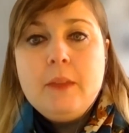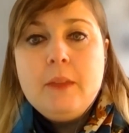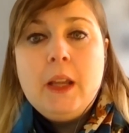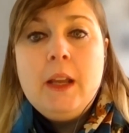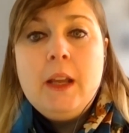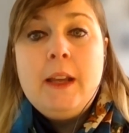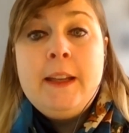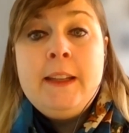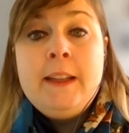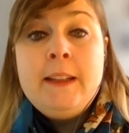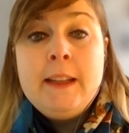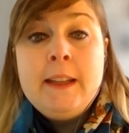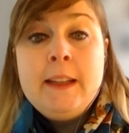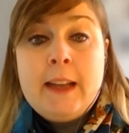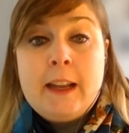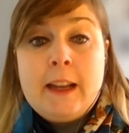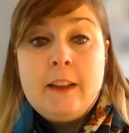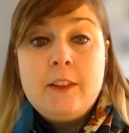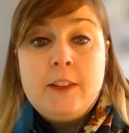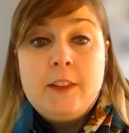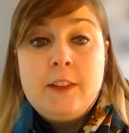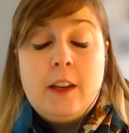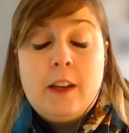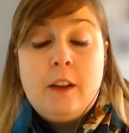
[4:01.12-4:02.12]
in the
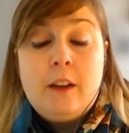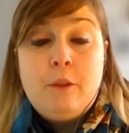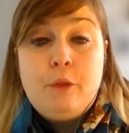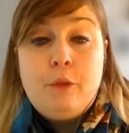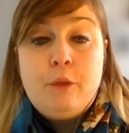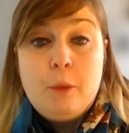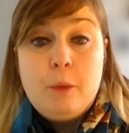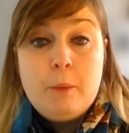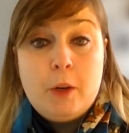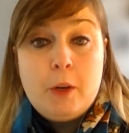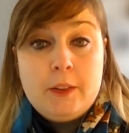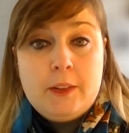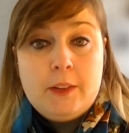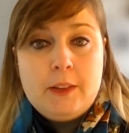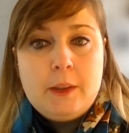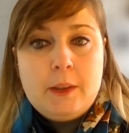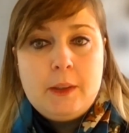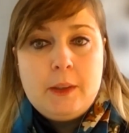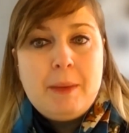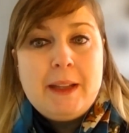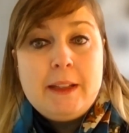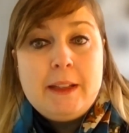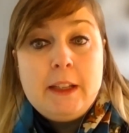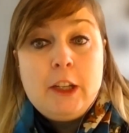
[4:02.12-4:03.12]
next few months,
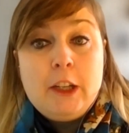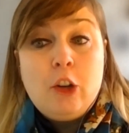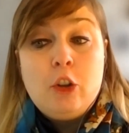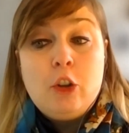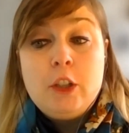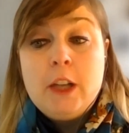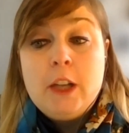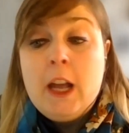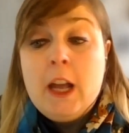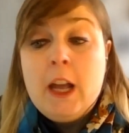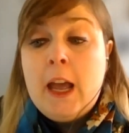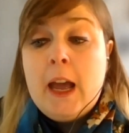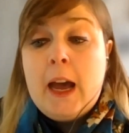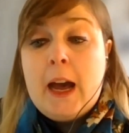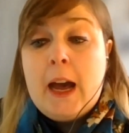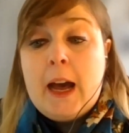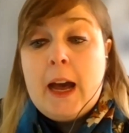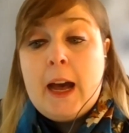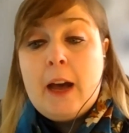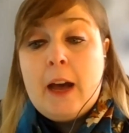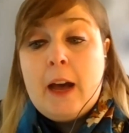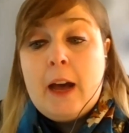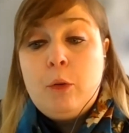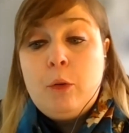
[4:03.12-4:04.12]
depending on
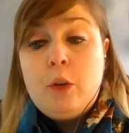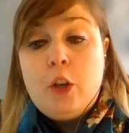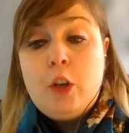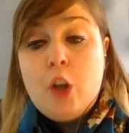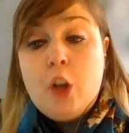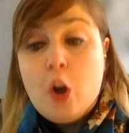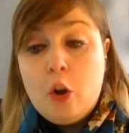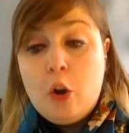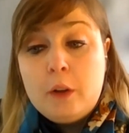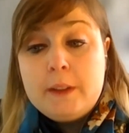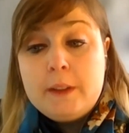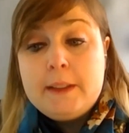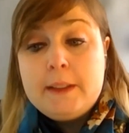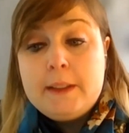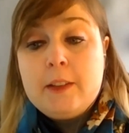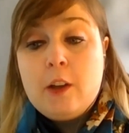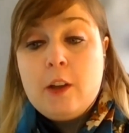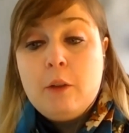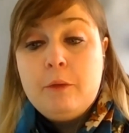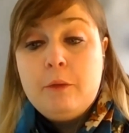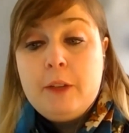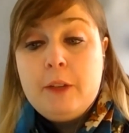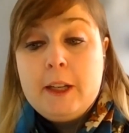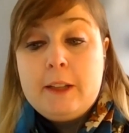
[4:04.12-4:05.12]
how long this
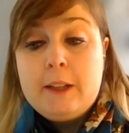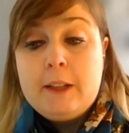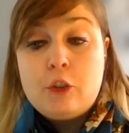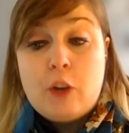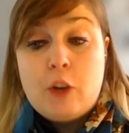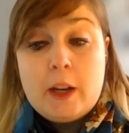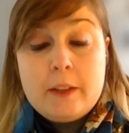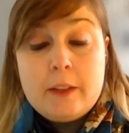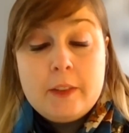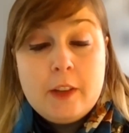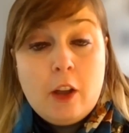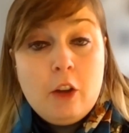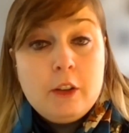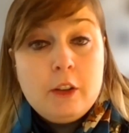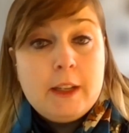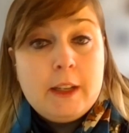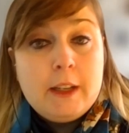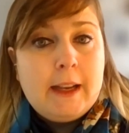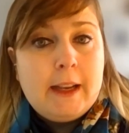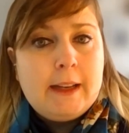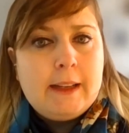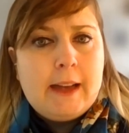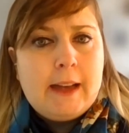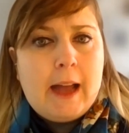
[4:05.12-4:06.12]
conflict drags on
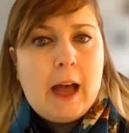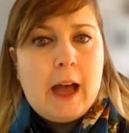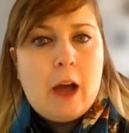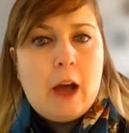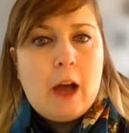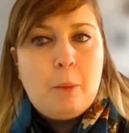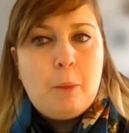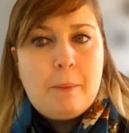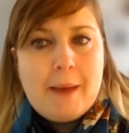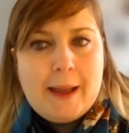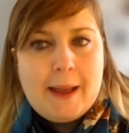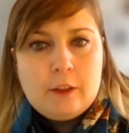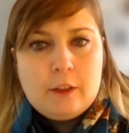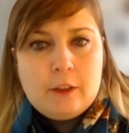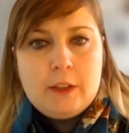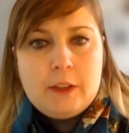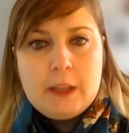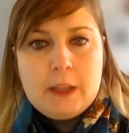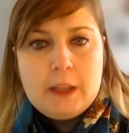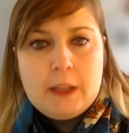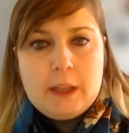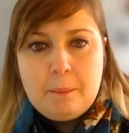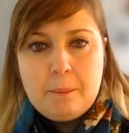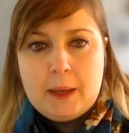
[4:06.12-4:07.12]
and how bad of
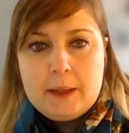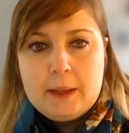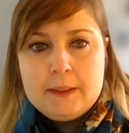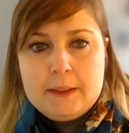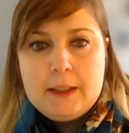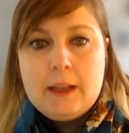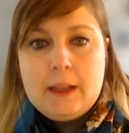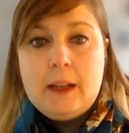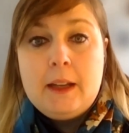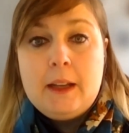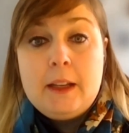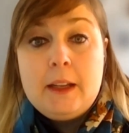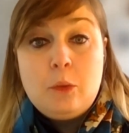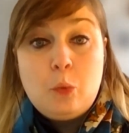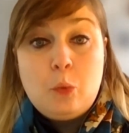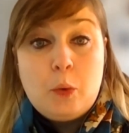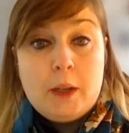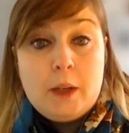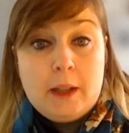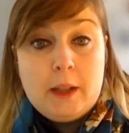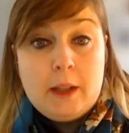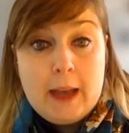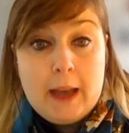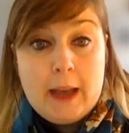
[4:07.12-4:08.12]
an impact it
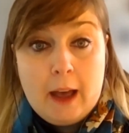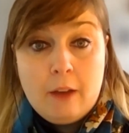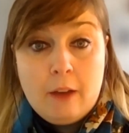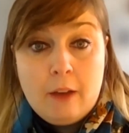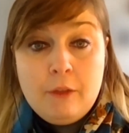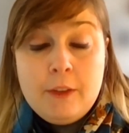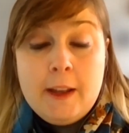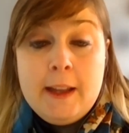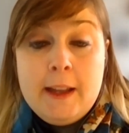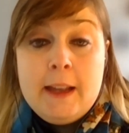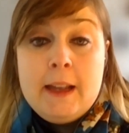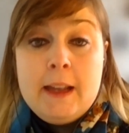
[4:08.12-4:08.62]
will have.